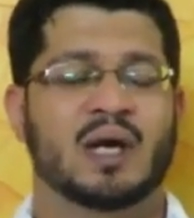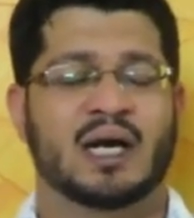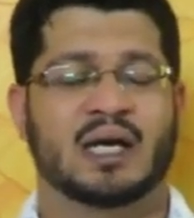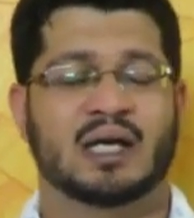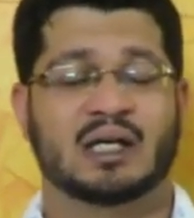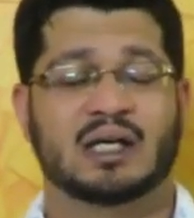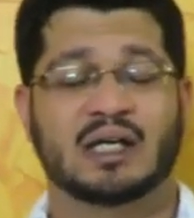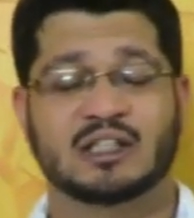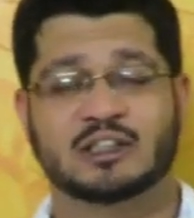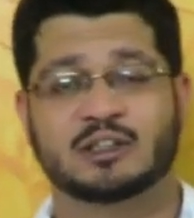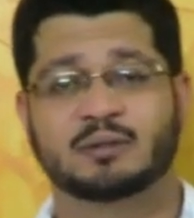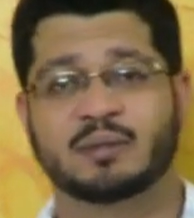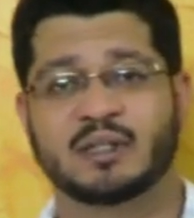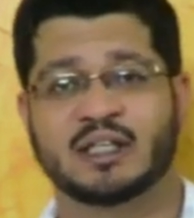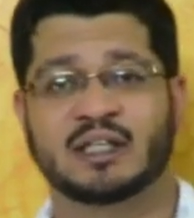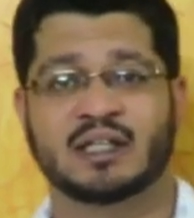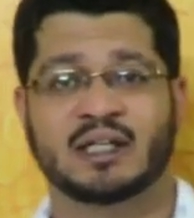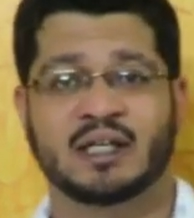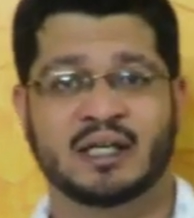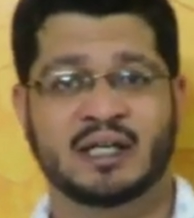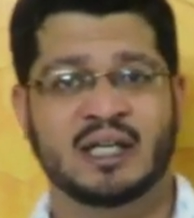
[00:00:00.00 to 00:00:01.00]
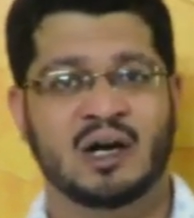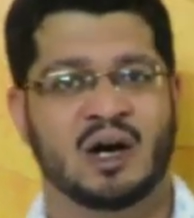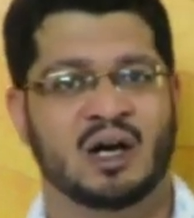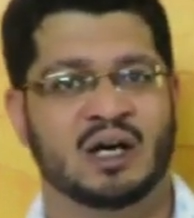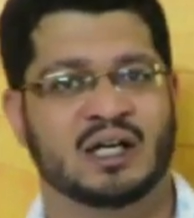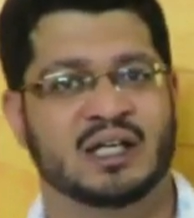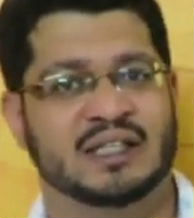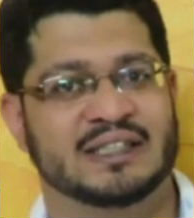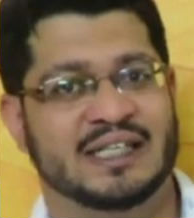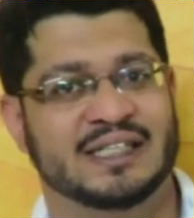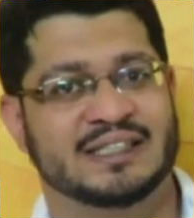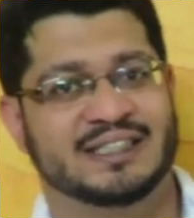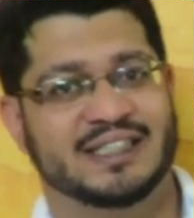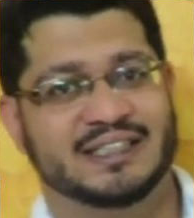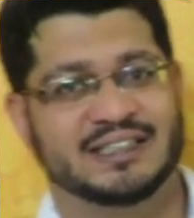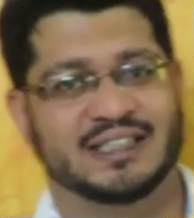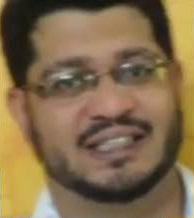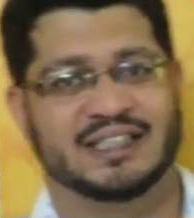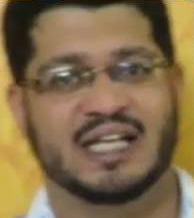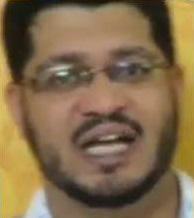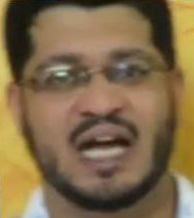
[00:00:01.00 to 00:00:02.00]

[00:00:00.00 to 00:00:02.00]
and Kashmir Reorganization